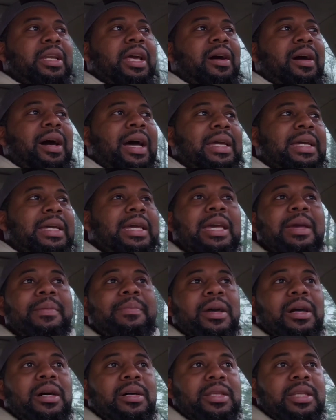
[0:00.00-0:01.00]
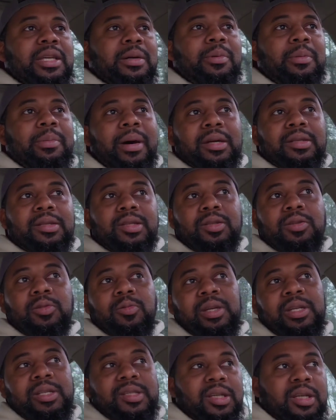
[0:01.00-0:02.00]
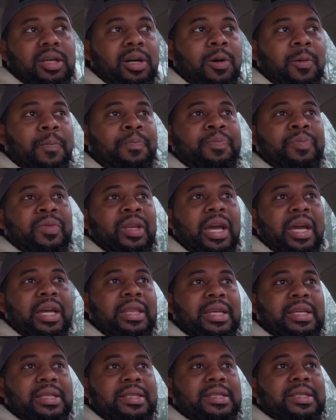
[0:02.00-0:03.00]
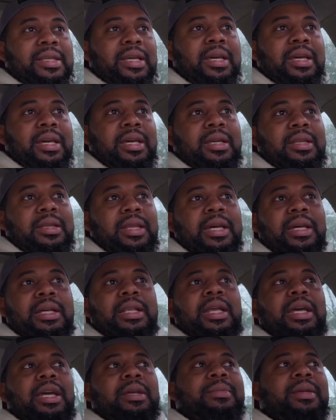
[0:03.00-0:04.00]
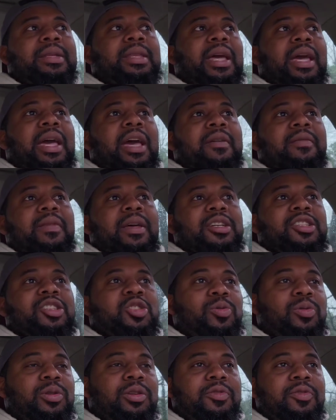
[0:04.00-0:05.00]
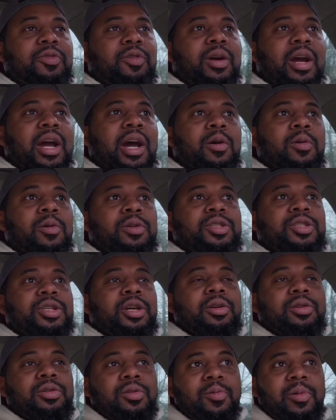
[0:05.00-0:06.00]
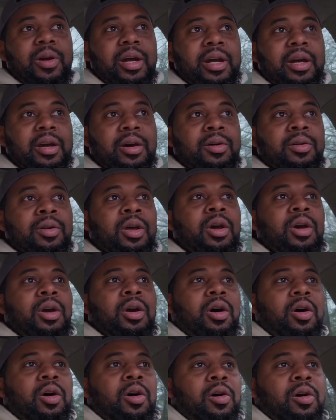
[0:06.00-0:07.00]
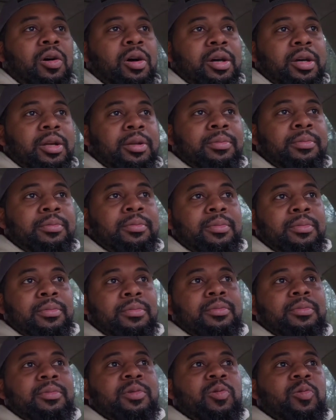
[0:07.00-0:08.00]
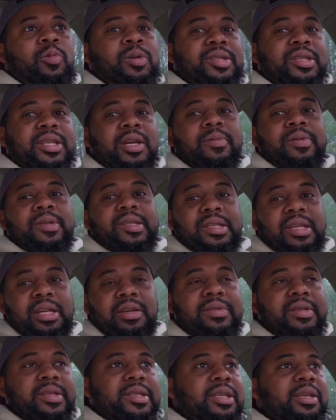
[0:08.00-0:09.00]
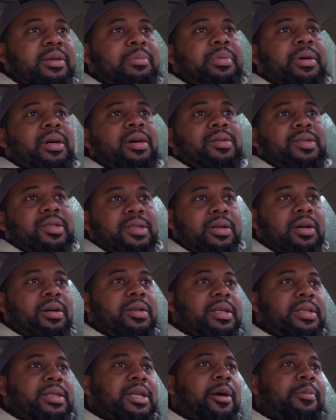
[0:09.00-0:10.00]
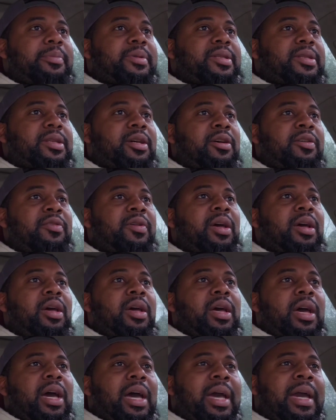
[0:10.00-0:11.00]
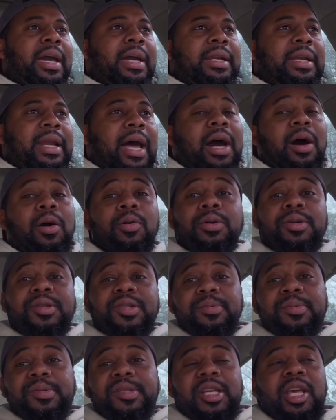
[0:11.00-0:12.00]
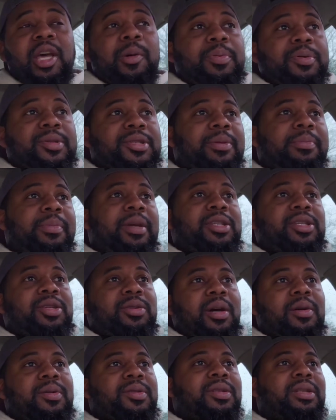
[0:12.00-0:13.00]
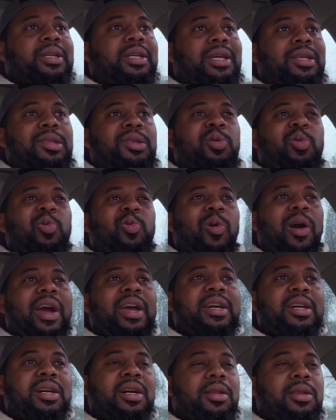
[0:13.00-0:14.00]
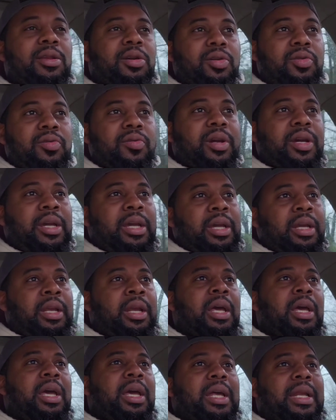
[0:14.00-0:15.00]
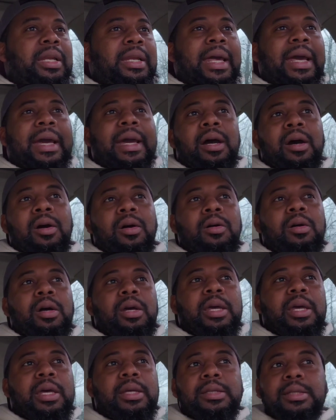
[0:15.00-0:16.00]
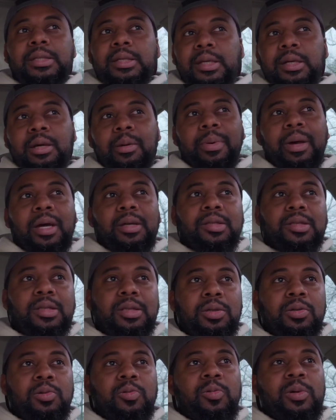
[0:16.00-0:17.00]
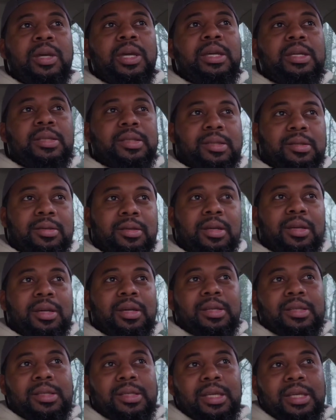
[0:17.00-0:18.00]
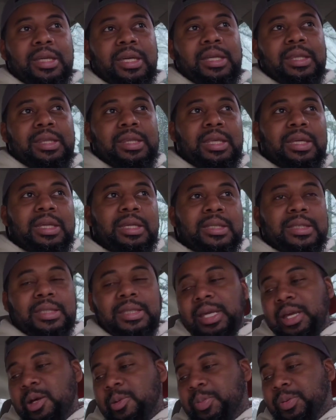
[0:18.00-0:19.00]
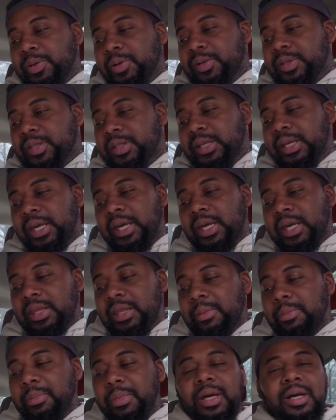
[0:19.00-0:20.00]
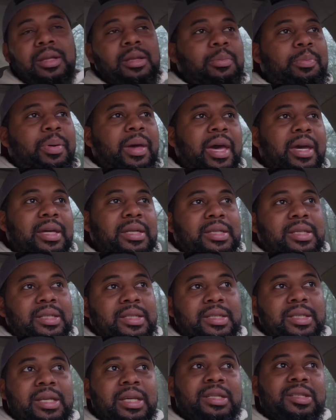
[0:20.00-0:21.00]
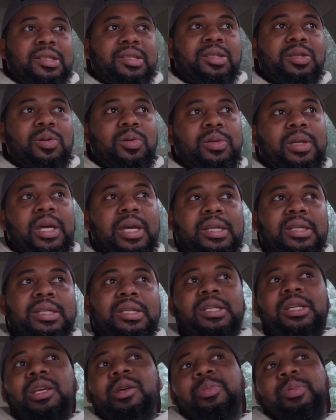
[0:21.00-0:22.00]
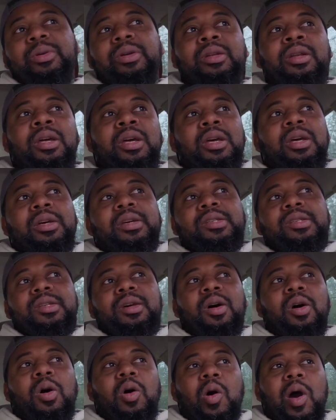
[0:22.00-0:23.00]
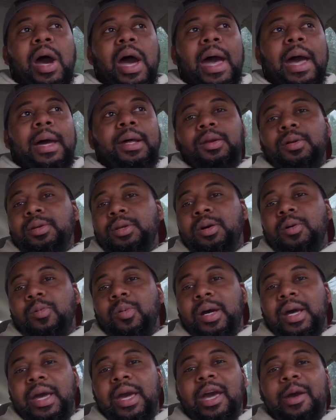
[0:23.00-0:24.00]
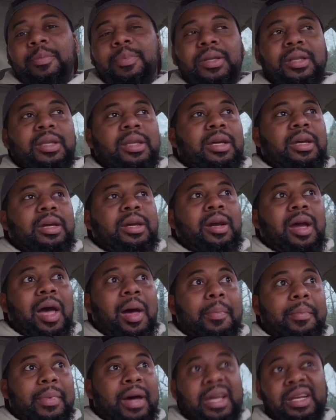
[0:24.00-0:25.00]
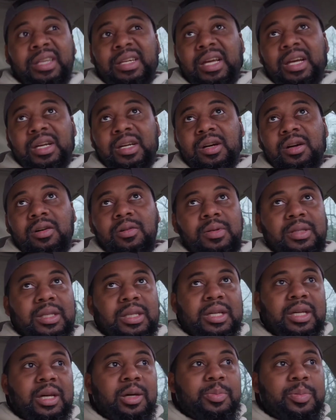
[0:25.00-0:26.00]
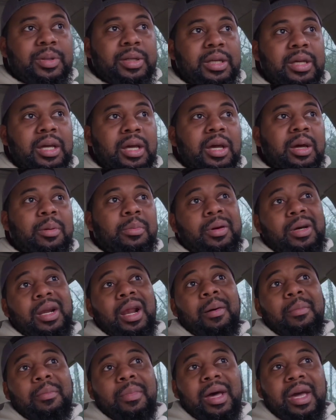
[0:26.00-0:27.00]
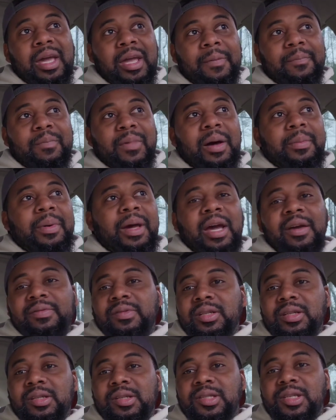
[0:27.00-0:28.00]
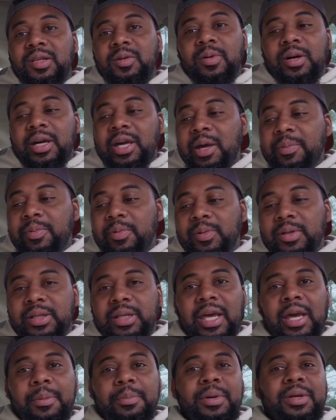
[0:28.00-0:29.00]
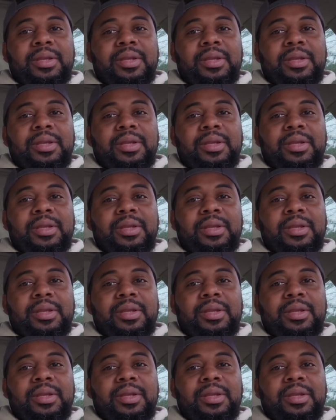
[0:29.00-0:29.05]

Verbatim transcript: Now, I emailed them about two weeks ago, and they said, they claimed that they have like a 24-hour turnaround on once they receive the seatbelts and all that type of stuff. And I ordered some samples to make sure I was going to get the right color green. Now, it took about two weeks to get these samples and the mailing package it says two day shipping so I don't know what happened there. I might not go with the company, but I might. I'm gonna have to see what happened with that.